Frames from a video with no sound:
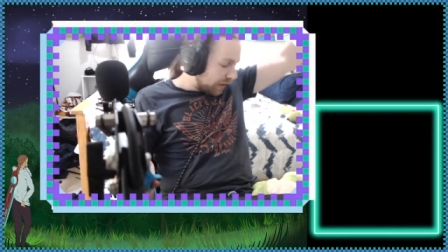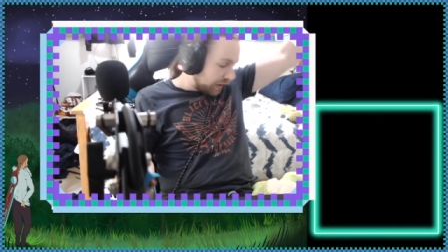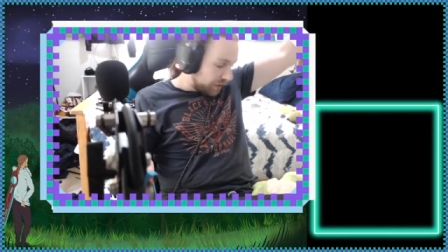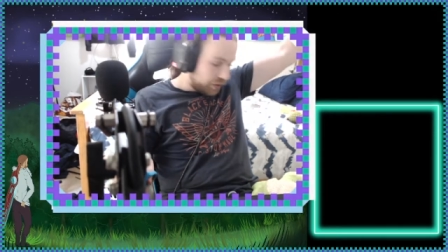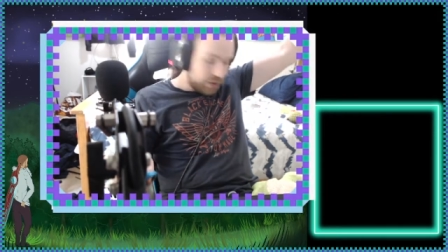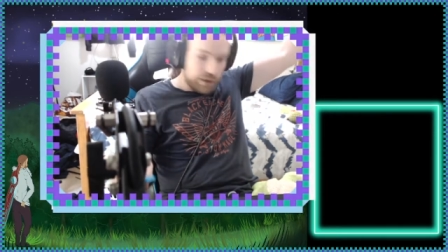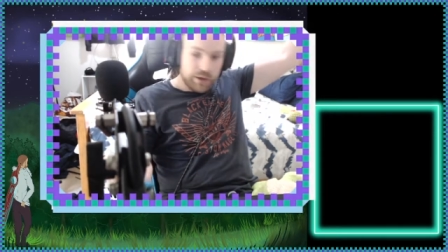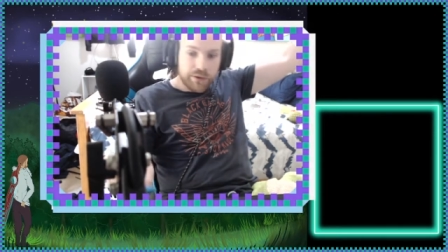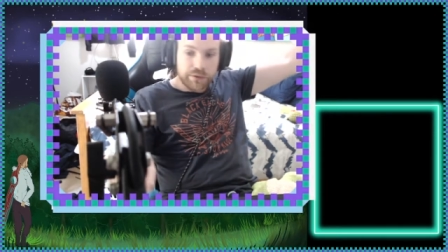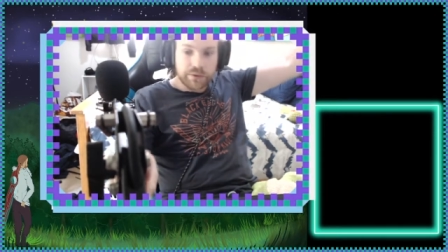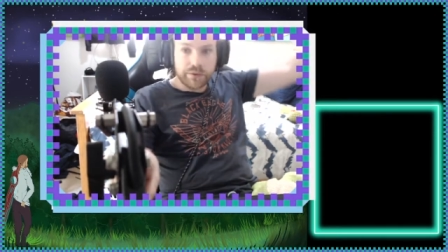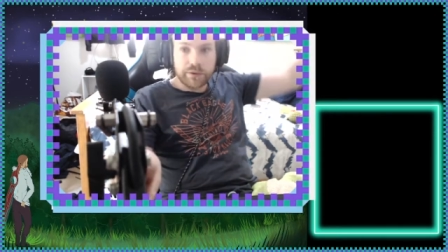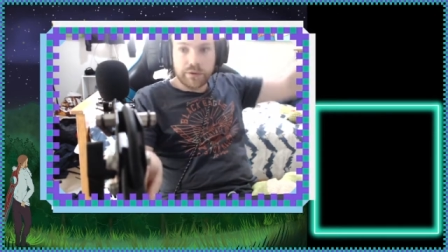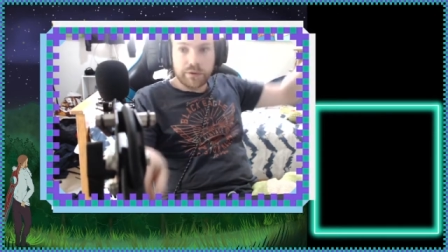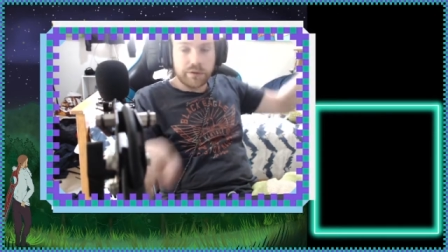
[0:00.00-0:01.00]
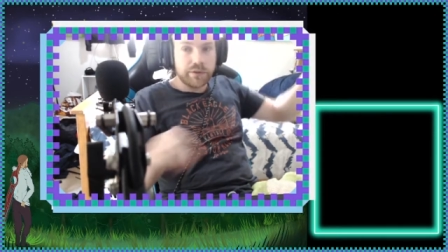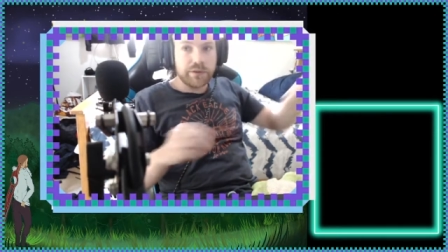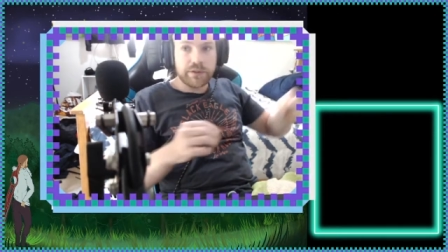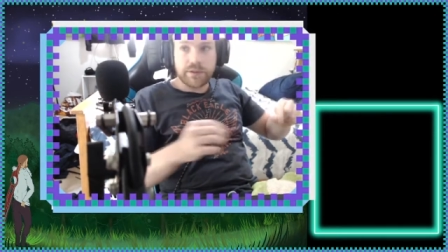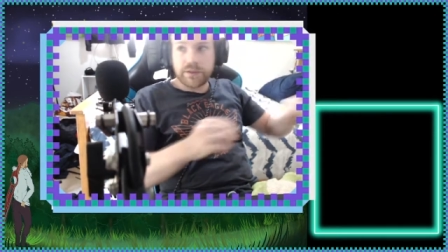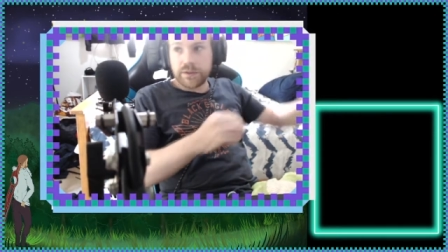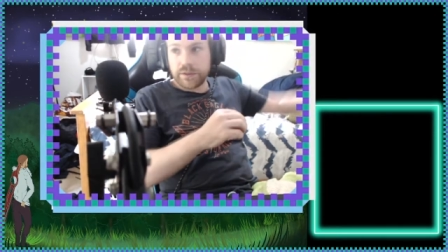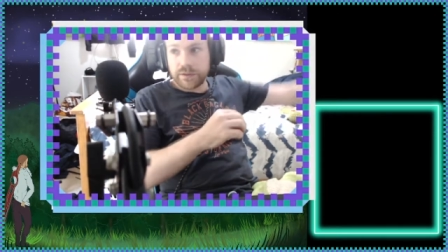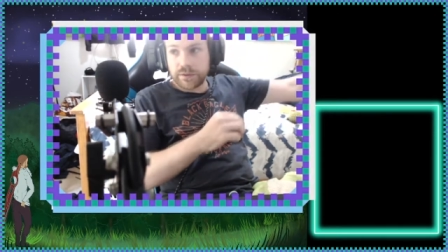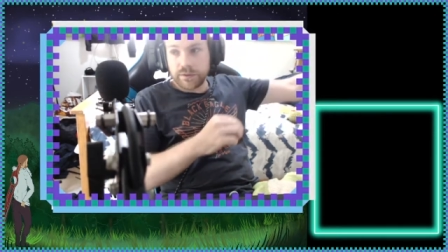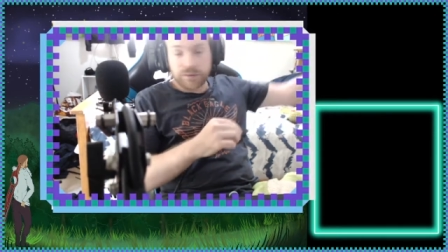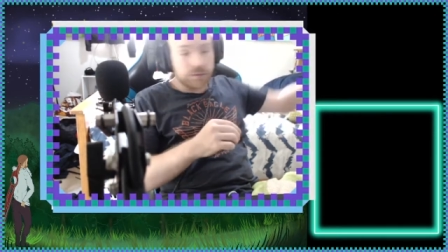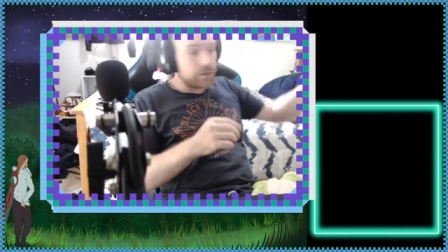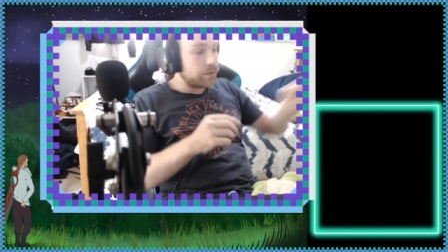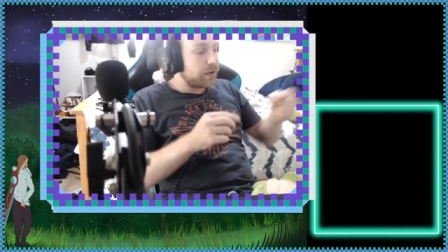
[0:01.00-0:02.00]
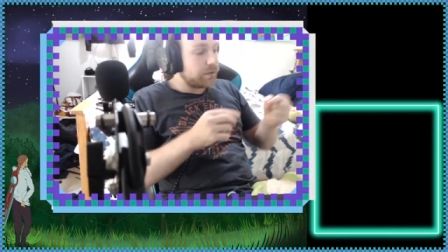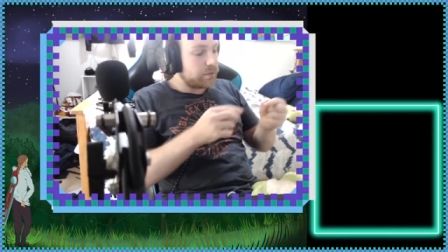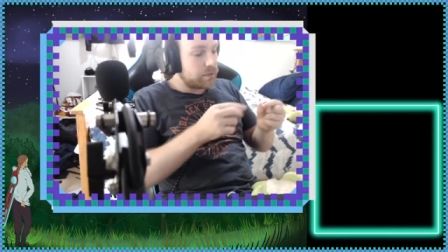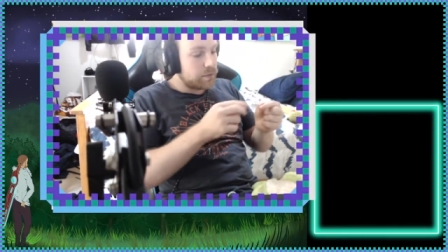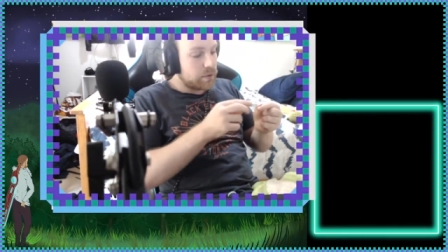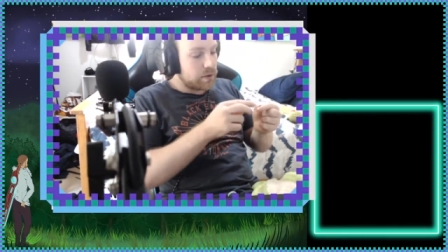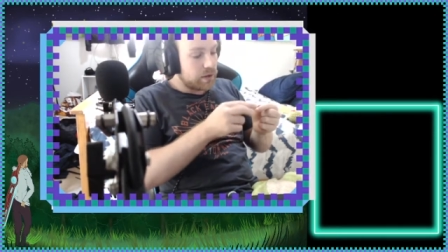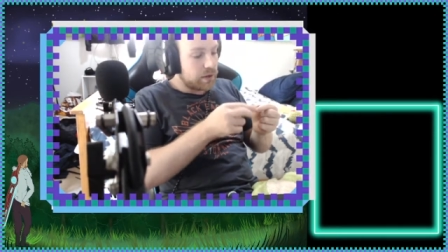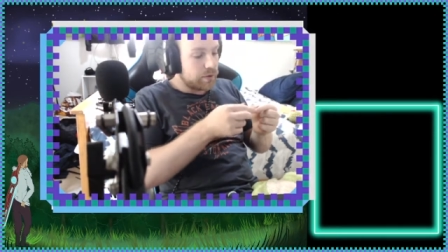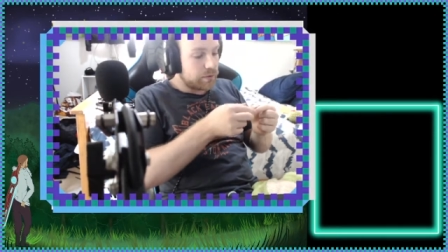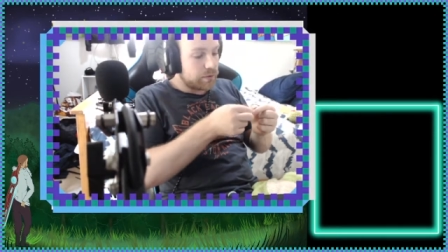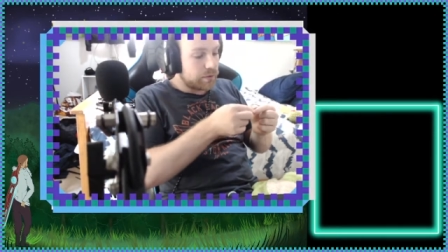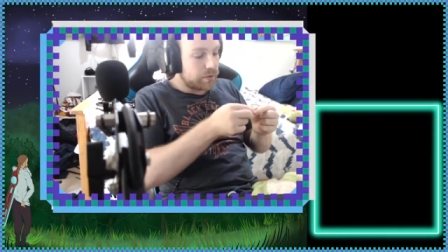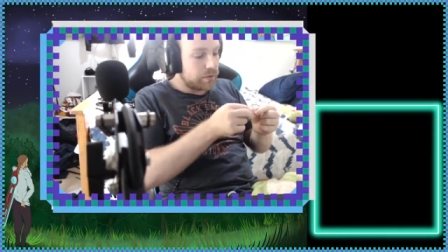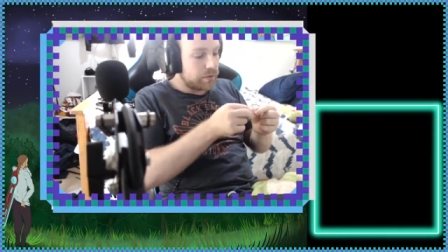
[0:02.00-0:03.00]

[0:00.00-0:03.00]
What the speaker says: and you need distance away from your needle,